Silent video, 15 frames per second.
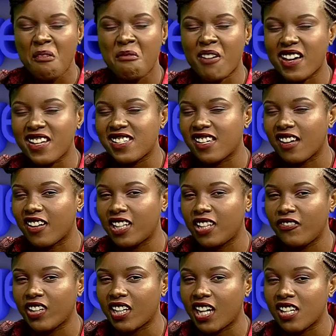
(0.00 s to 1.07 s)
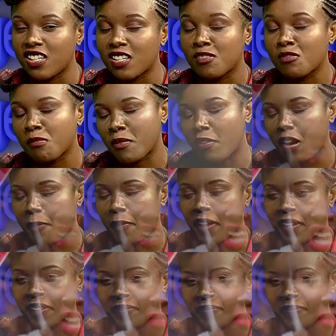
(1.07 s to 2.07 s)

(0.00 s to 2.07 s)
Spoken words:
right here on Living Legends. We'll be right back.